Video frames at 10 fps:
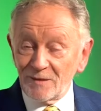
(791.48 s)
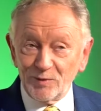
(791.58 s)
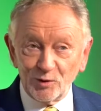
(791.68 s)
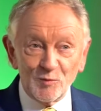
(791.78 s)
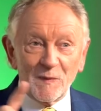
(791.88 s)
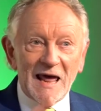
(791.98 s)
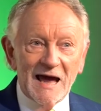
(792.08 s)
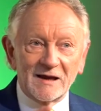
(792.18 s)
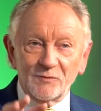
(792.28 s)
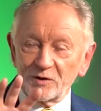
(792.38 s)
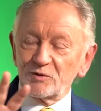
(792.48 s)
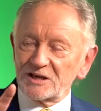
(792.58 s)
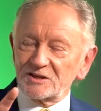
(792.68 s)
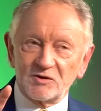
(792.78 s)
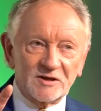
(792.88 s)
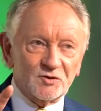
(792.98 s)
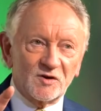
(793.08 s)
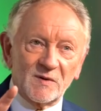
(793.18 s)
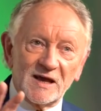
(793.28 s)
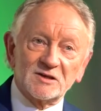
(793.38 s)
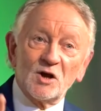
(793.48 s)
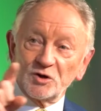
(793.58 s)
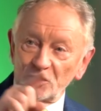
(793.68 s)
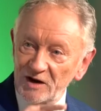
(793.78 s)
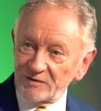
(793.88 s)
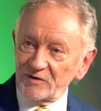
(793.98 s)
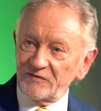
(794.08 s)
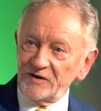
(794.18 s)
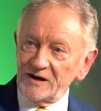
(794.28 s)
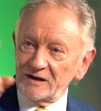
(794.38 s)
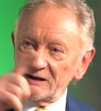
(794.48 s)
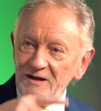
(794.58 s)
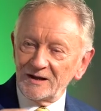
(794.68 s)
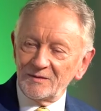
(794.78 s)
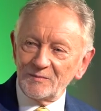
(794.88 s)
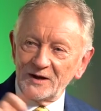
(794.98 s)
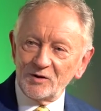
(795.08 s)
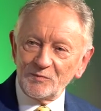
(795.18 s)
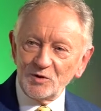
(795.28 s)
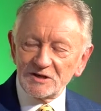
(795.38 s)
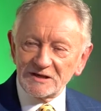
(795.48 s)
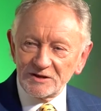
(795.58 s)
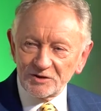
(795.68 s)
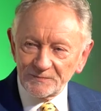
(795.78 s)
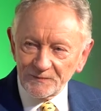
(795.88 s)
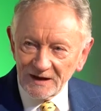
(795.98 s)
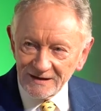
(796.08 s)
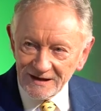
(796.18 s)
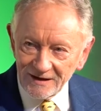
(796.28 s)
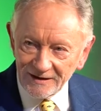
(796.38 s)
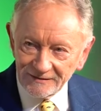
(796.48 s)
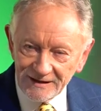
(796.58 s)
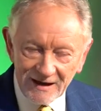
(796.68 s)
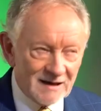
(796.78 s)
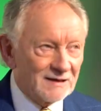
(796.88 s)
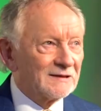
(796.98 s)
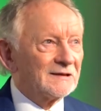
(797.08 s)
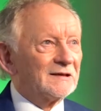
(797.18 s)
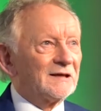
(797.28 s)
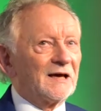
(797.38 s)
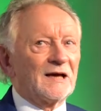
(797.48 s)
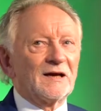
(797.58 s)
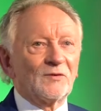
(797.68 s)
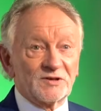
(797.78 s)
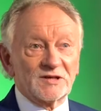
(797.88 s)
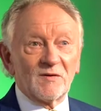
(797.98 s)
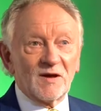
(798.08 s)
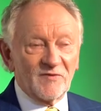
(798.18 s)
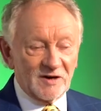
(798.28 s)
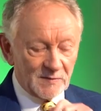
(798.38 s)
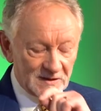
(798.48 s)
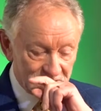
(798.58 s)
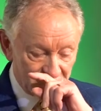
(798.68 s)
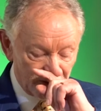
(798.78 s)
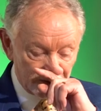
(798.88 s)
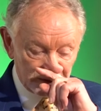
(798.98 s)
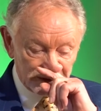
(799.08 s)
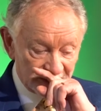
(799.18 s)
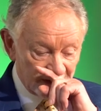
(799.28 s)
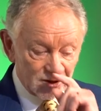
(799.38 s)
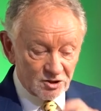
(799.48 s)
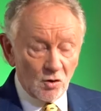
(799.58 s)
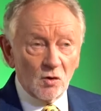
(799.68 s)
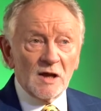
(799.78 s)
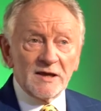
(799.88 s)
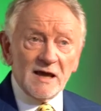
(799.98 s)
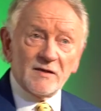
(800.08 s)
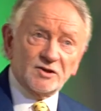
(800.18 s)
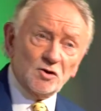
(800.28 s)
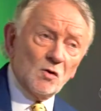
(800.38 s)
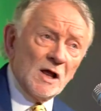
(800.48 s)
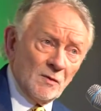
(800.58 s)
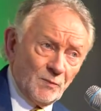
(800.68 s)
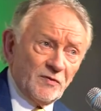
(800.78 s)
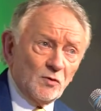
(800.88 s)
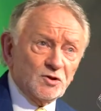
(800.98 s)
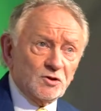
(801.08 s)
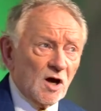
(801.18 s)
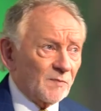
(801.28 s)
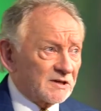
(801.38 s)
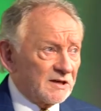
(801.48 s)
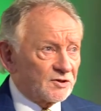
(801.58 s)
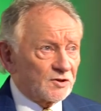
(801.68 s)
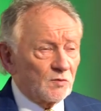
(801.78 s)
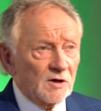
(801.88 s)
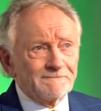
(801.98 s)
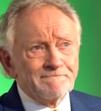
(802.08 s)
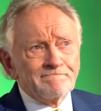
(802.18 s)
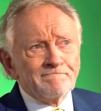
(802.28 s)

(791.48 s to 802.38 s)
a blue plaque, one of those history plaques, to Redmond Friel my old music teacher oh, in Derry. yeah, fabulous, yeah, fabulous. which uh, I'm very pleased about. so yeah, so but those couple of teachers were,